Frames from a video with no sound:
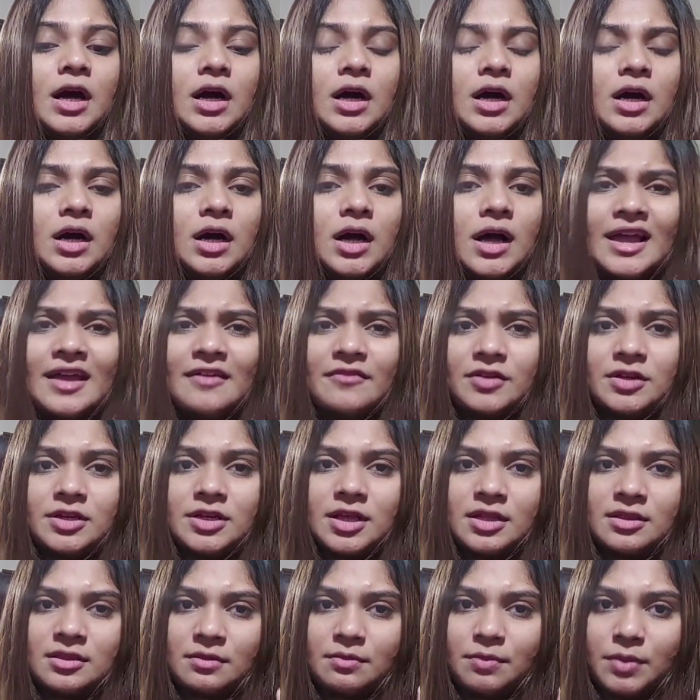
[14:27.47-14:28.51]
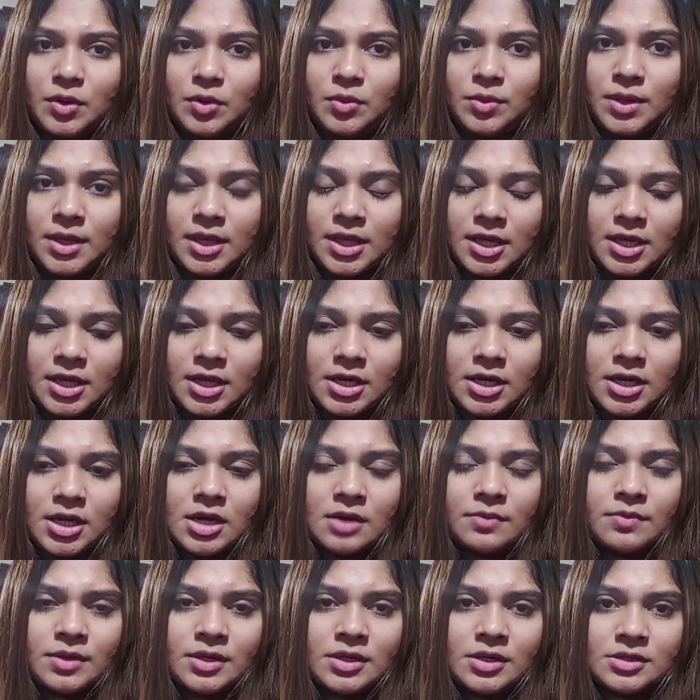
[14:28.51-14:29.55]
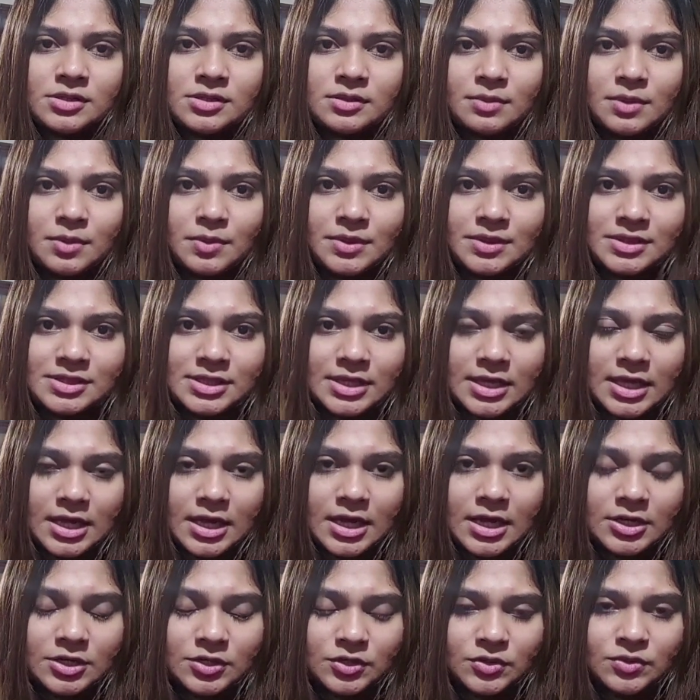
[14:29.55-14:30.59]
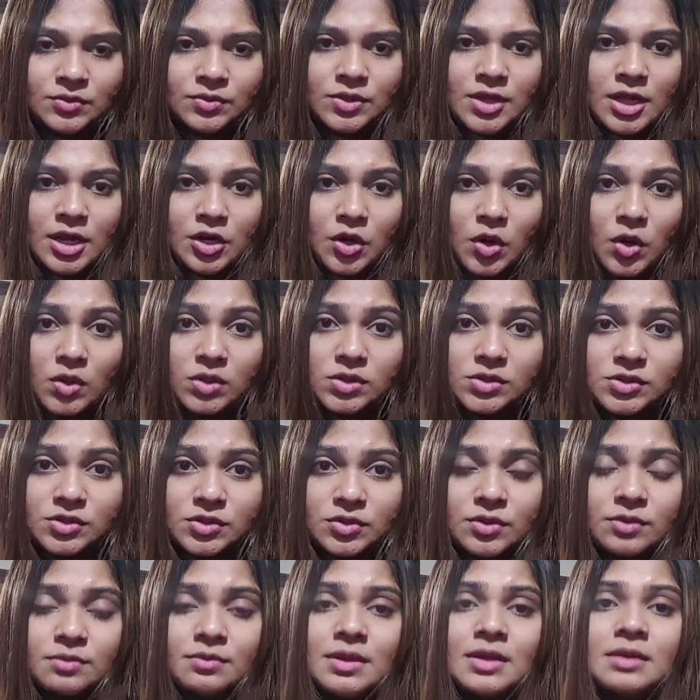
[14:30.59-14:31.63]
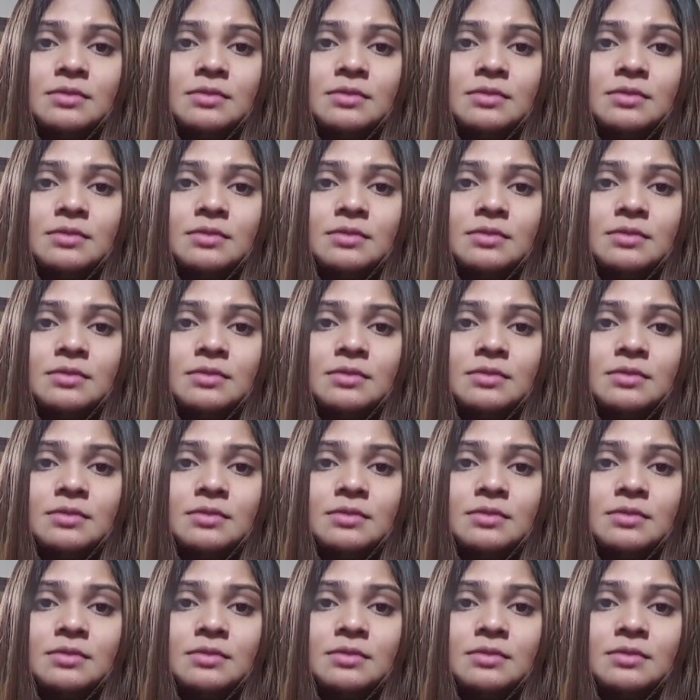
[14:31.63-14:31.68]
I haven't done the pubic area because I'm a bit scared to do that also.